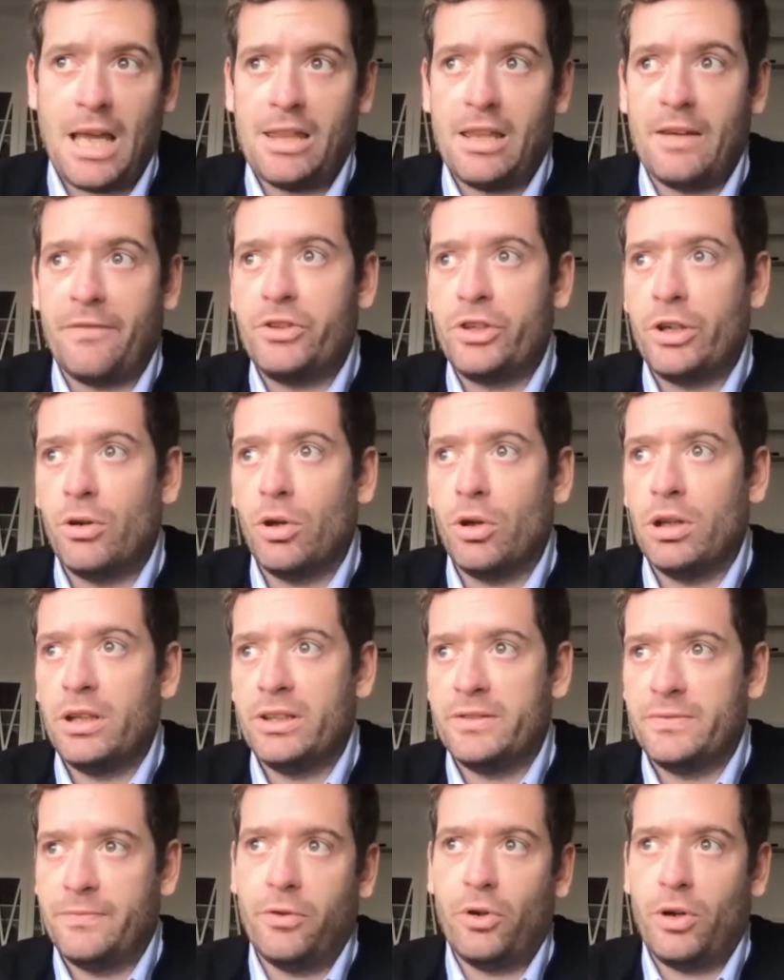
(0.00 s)
after all,
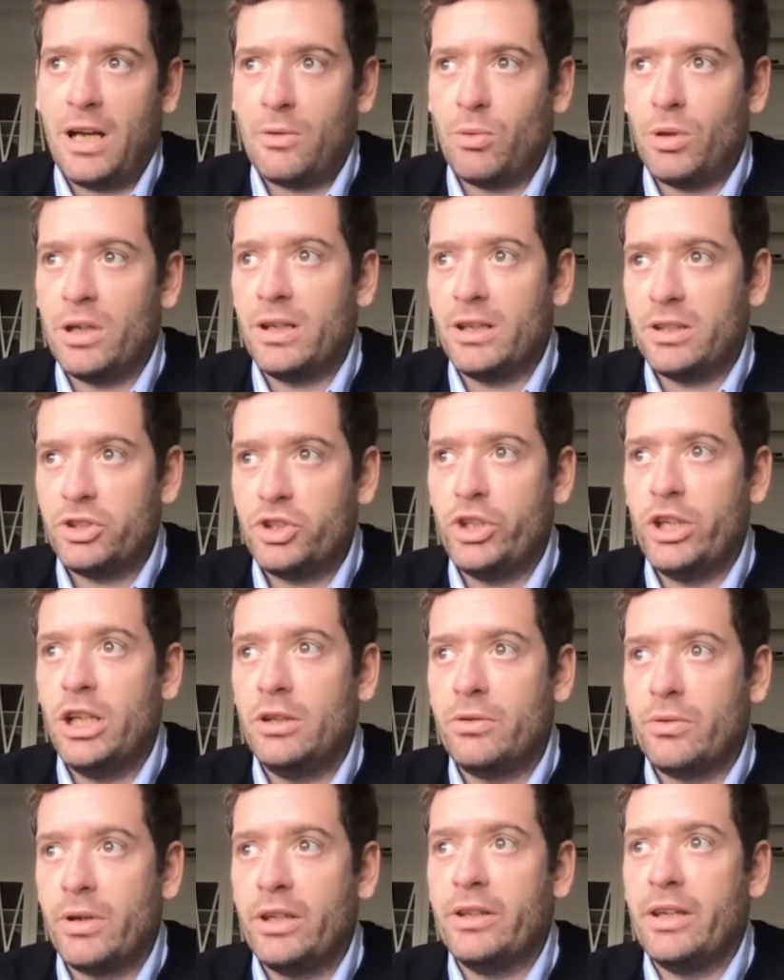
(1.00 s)
it's for our
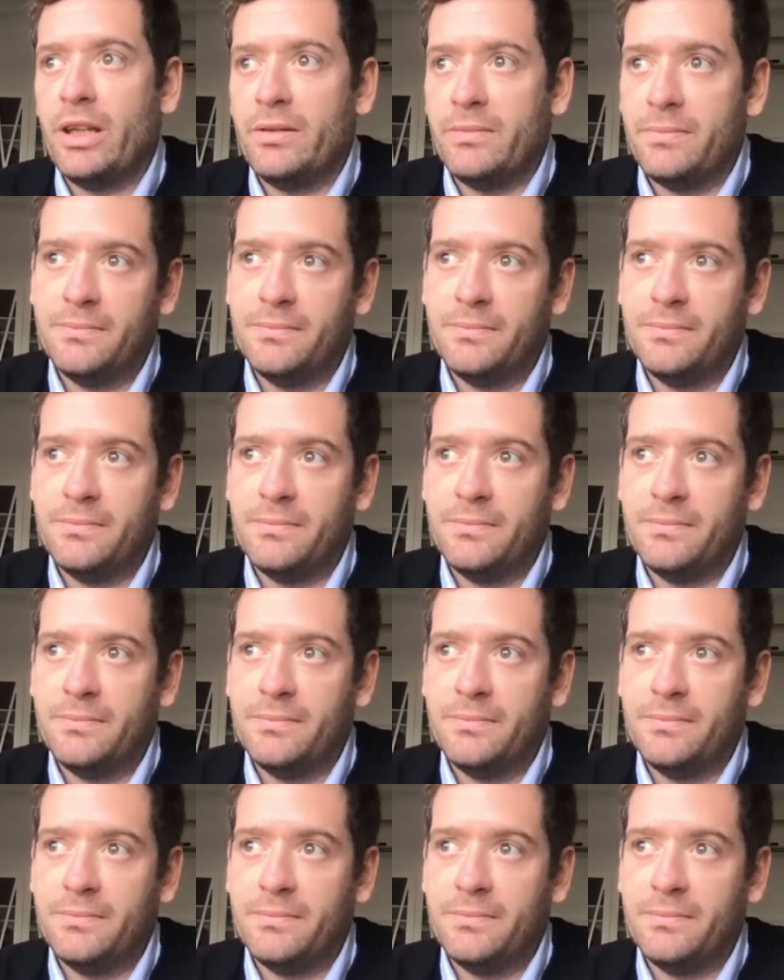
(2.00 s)
children and